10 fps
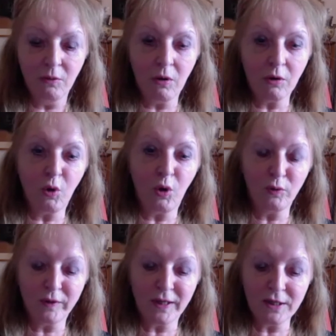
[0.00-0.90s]
what
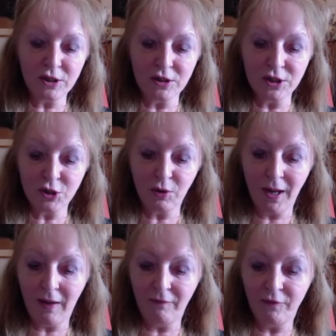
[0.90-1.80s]
qualifications do
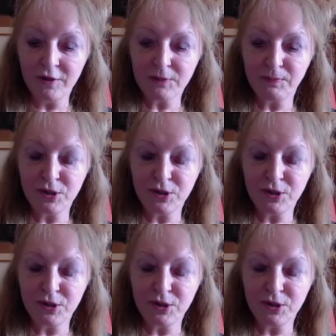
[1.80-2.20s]
I have for this